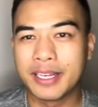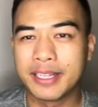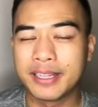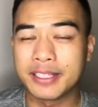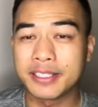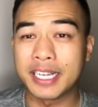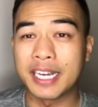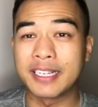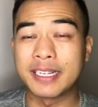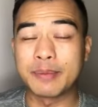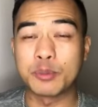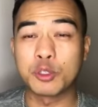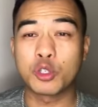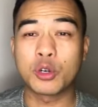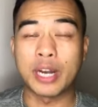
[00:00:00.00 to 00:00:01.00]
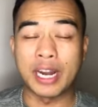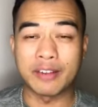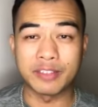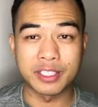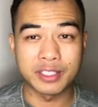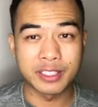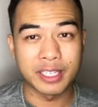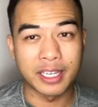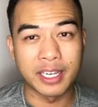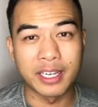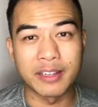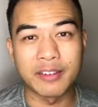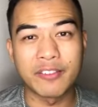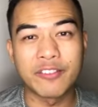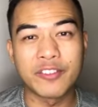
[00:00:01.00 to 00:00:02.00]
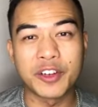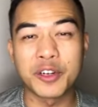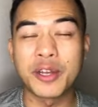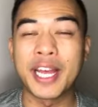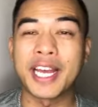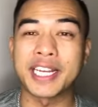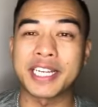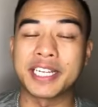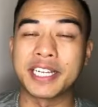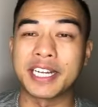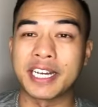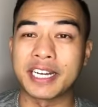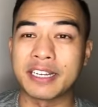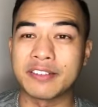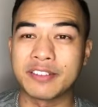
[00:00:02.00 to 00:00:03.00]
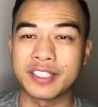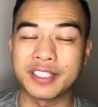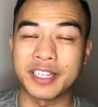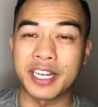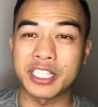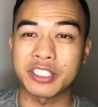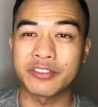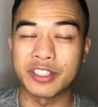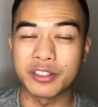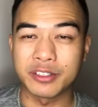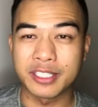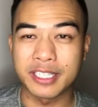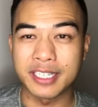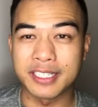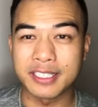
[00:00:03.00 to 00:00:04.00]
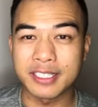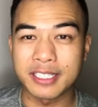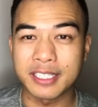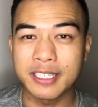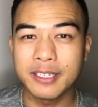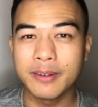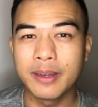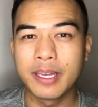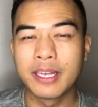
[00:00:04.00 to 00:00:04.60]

this guy named Travis at Funnel Hacking Live in Nashville, Tennessee.